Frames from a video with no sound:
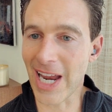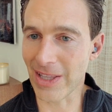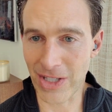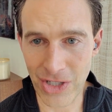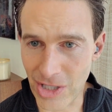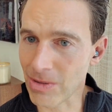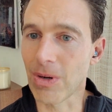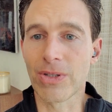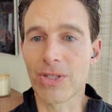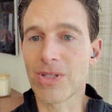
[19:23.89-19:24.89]
hey, let's just
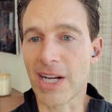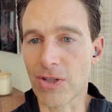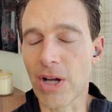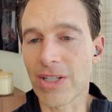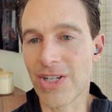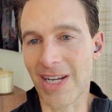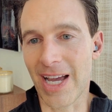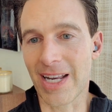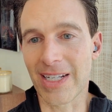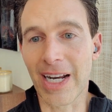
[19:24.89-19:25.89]
throw a new
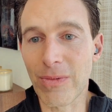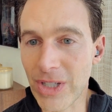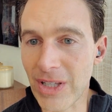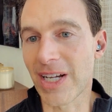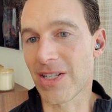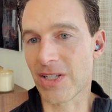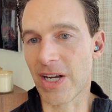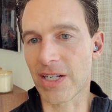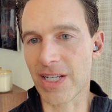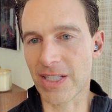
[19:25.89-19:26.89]
technology at it. I realize it's
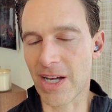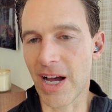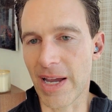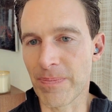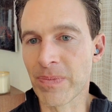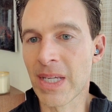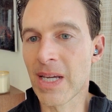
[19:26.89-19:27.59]
got to take time.